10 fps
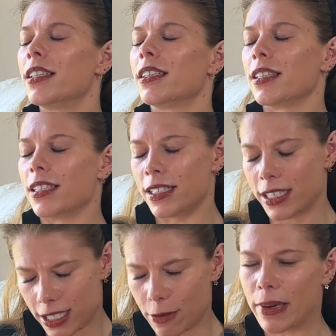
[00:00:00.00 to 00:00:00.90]
The
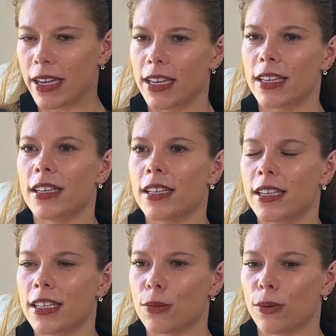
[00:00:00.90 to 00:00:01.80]
discipline
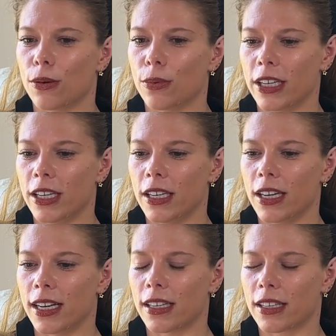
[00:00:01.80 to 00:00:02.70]
is what we
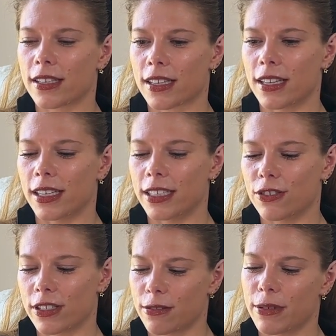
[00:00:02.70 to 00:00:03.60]
at Elite
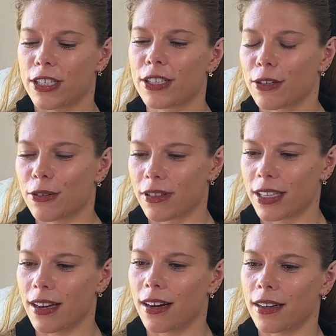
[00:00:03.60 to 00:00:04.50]
Transformation call
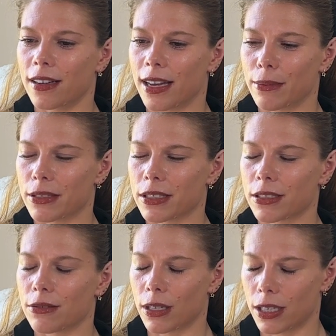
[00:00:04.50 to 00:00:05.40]
the unglamorous
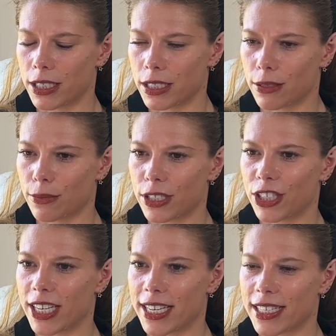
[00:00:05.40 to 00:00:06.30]
grind, which
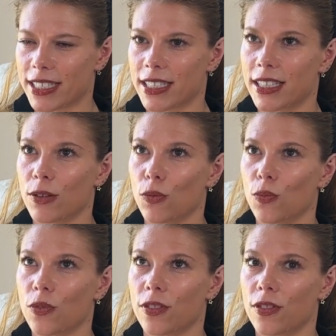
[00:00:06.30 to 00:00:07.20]
is
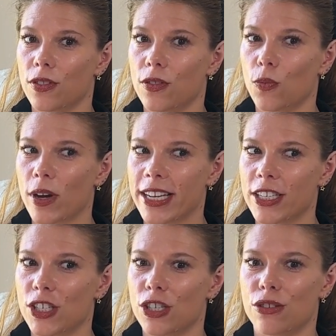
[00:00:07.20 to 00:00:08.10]

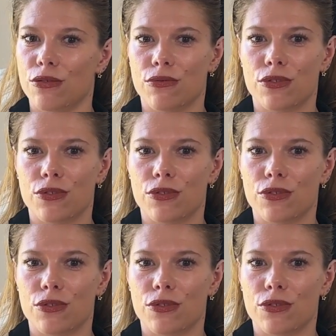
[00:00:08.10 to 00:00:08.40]
when you